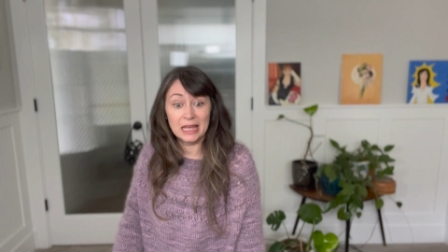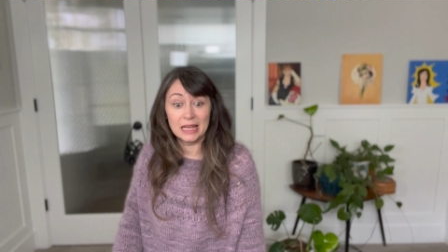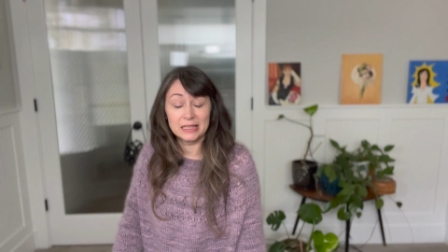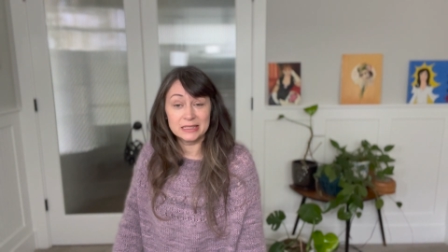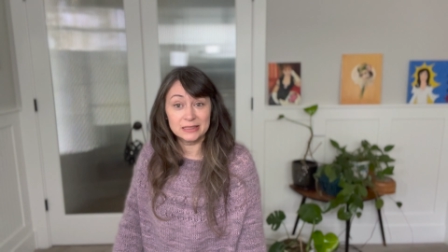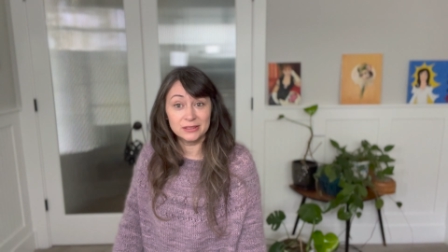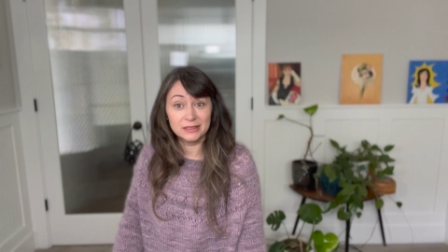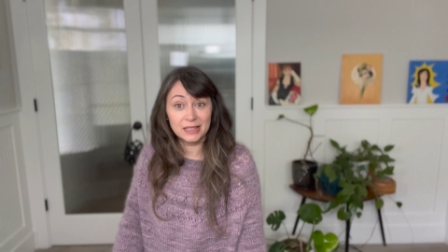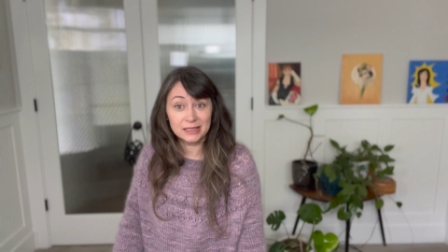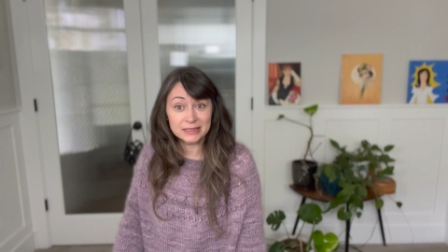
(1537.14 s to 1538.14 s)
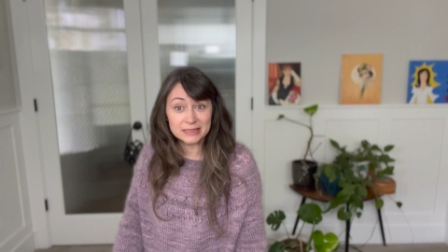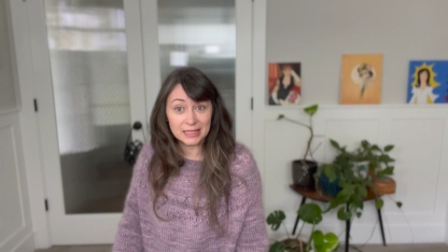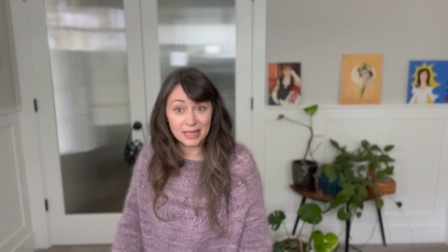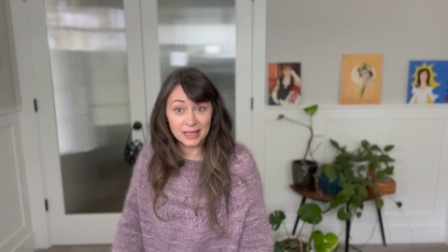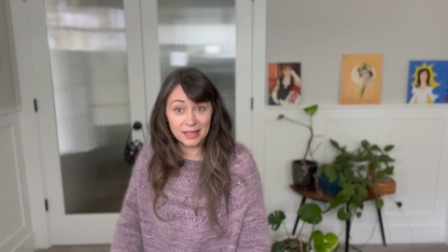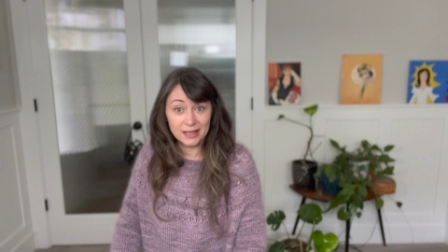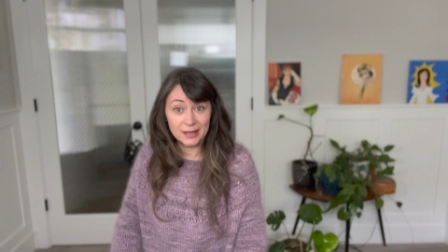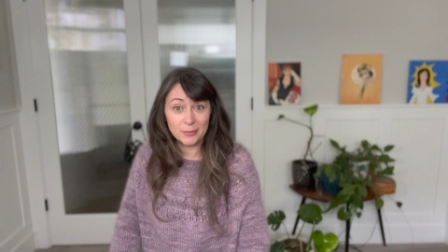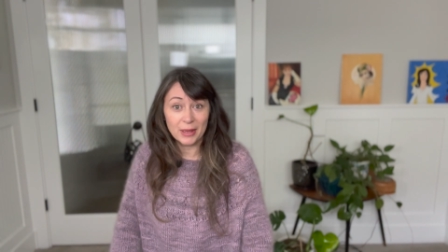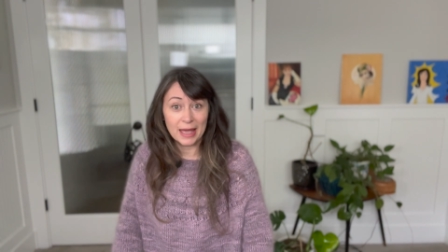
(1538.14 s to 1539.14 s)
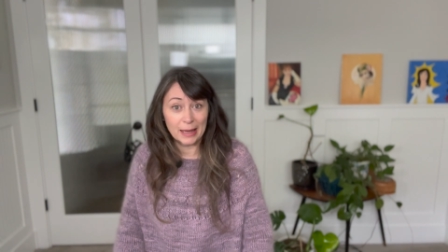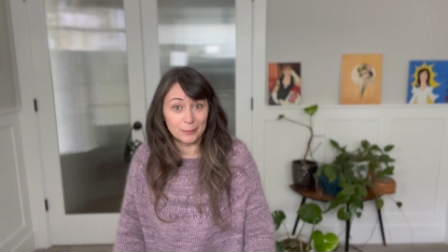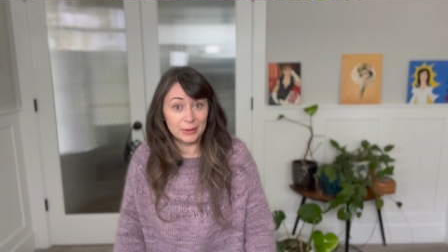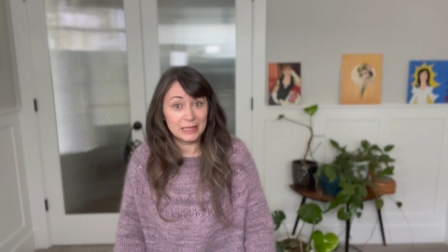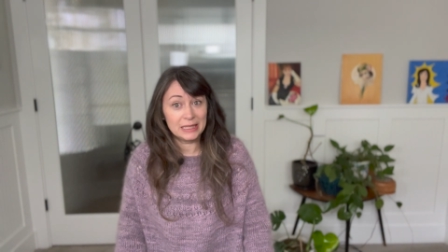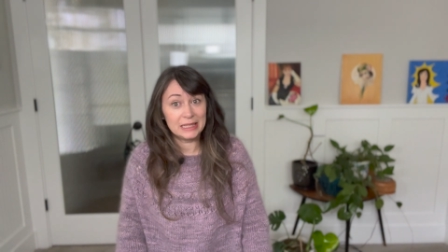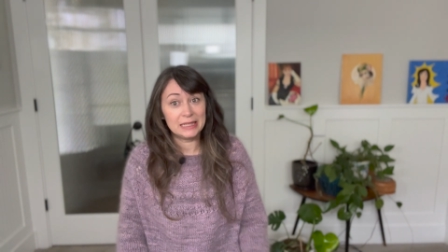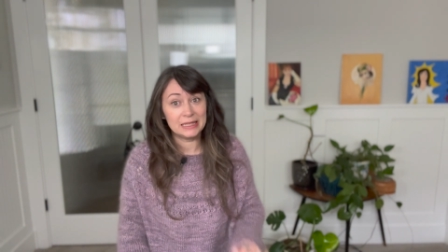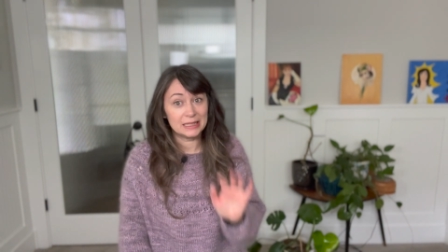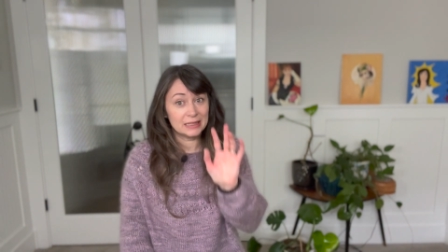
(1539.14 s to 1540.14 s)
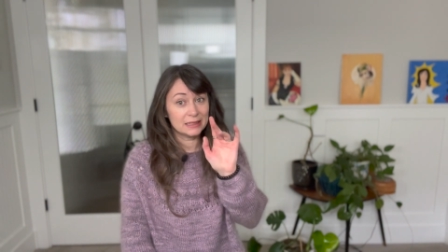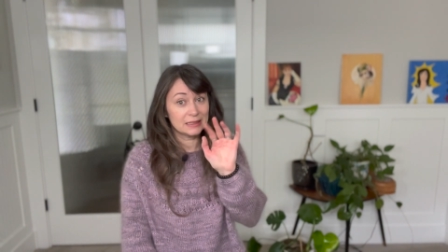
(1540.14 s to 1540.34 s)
until next time, Happy Knitting!